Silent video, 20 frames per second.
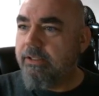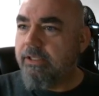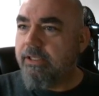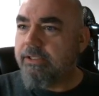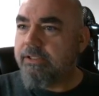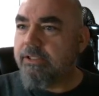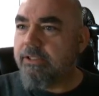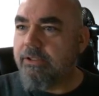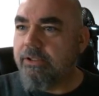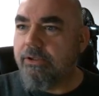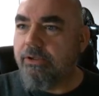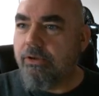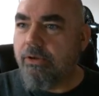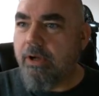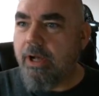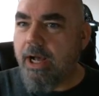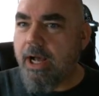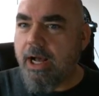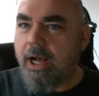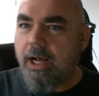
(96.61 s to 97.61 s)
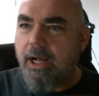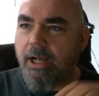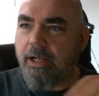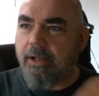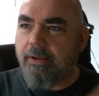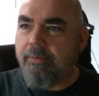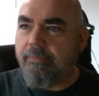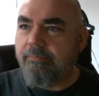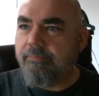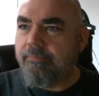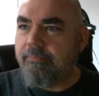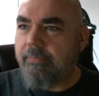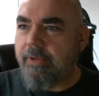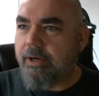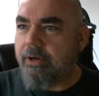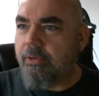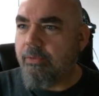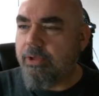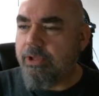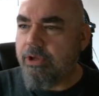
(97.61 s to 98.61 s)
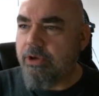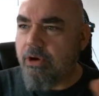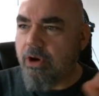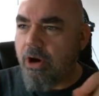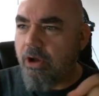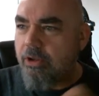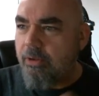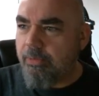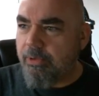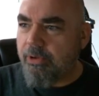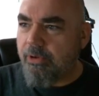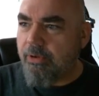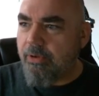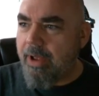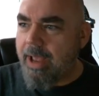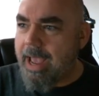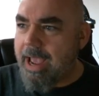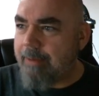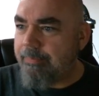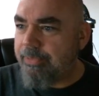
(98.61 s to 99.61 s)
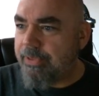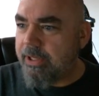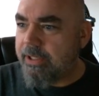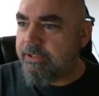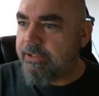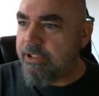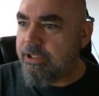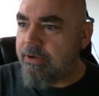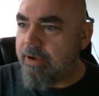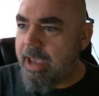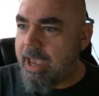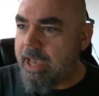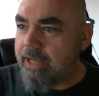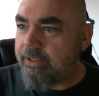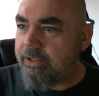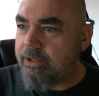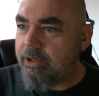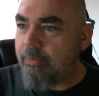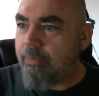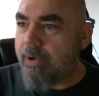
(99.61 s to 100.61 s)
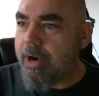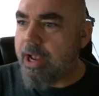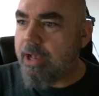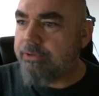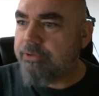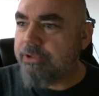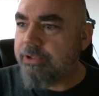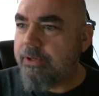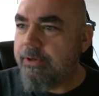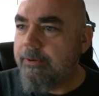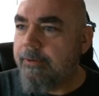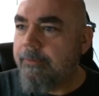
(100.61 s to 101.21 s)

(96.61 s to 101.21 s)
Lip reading: It's a little, I don't know what you call them, little app things that you add to your browser.